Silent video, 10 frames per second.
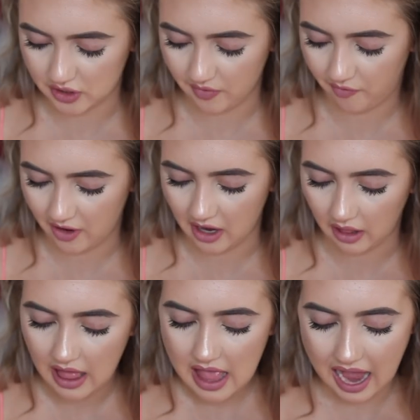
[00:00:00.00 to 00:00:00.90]
doesn't
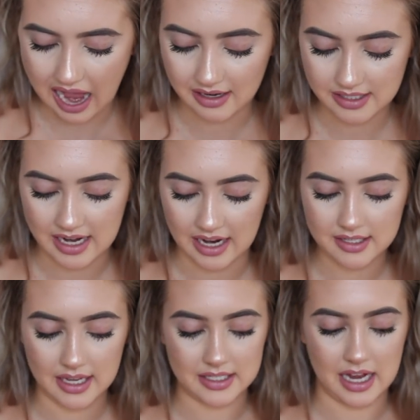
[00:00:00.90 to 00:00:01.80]
feel as
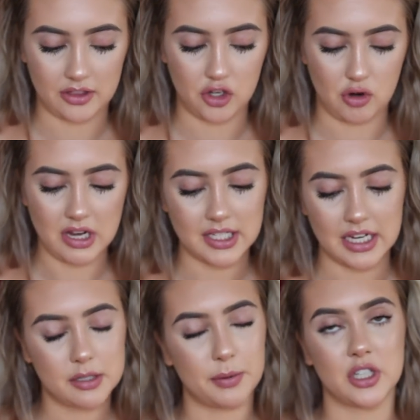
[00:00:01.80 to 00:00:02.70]
nice as like the
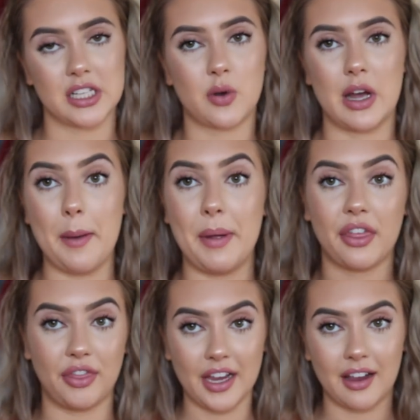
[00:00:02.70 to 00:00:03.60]
dresses, because it's quite a
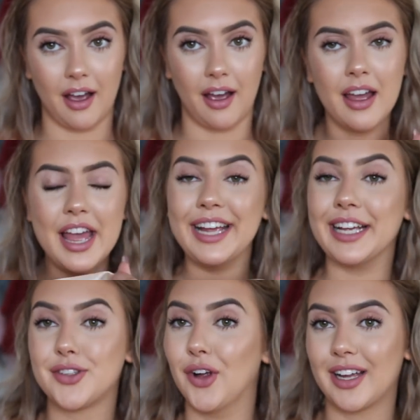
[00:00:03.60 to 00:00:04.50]
bit thicker.
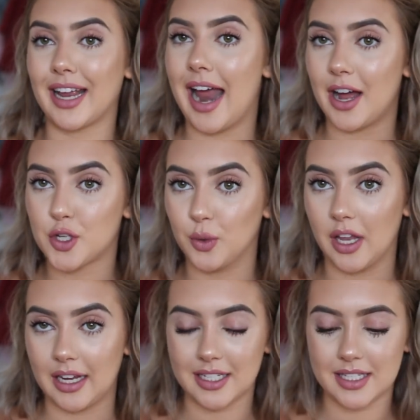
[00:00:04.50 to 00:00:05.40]
It's not like an actual
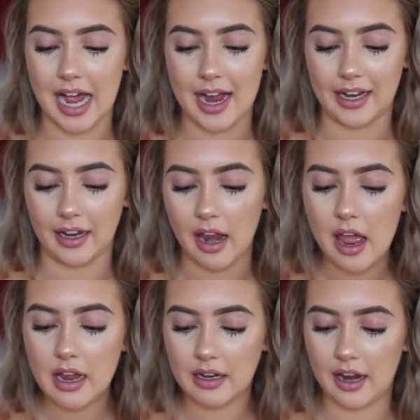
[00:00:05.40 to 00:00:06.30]
like satin
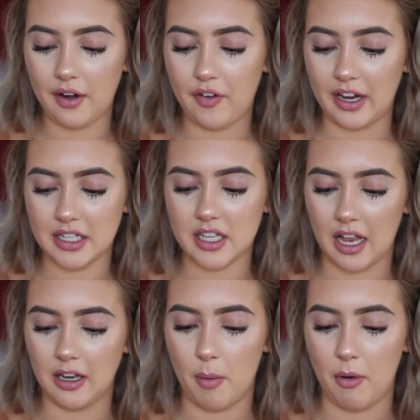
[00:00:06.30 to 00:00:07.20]
kind of thing. It's
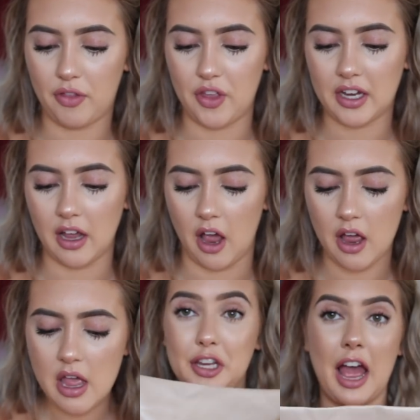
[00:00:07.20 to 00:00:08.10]
a lot more
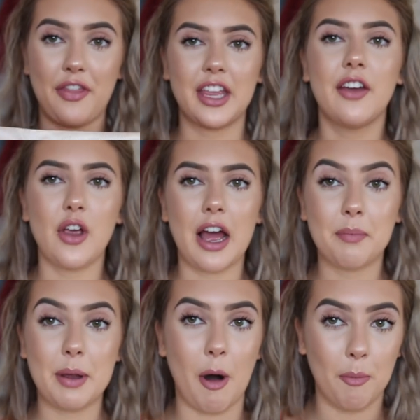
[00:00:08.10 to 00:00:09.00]
thicker. I think if you
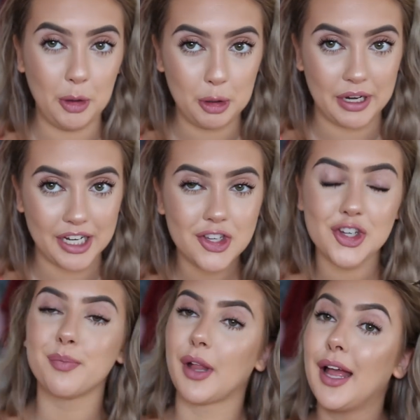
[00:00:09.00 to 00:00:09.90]
had a bit more
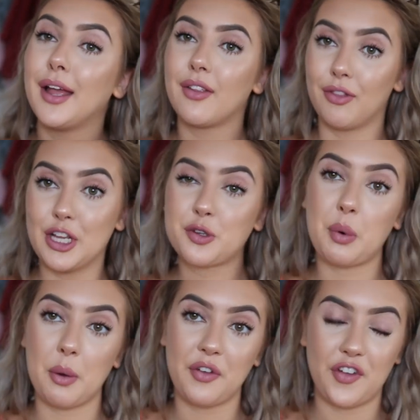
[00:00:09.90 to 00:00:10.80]
boobage, this
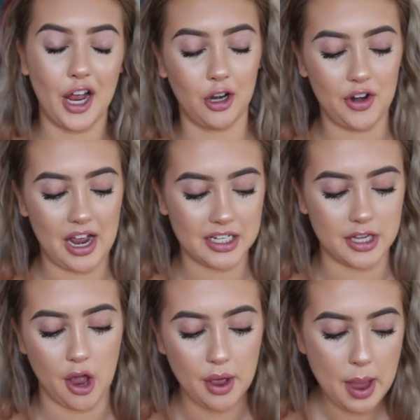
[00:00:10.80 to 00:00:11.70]
would probably fit a lot
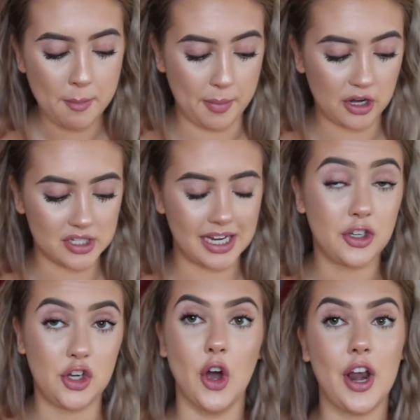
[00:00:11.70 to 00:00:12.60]
nicer, but because
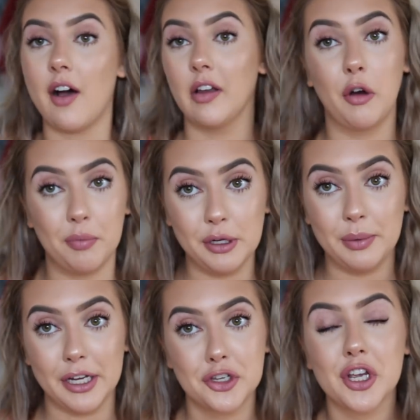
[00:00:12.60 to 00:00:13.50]
I don't have a lot of
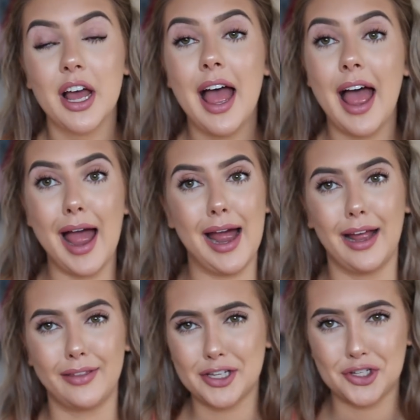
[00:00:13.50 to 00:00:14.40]
boobage,
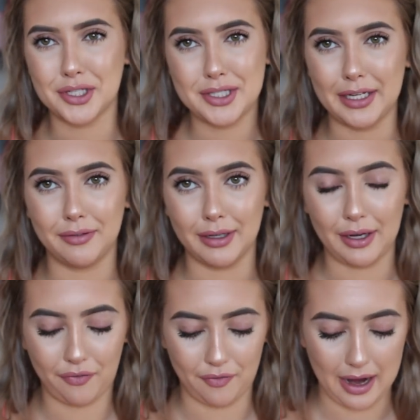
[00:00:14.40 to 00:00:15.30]
this just didn't
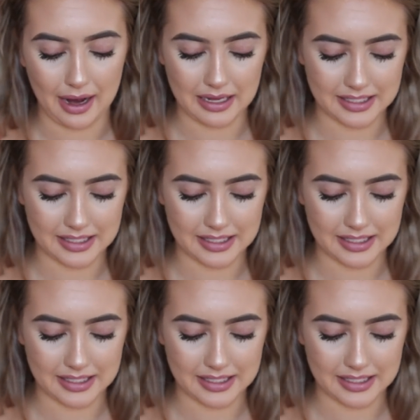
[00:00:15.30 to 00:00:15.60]
really fit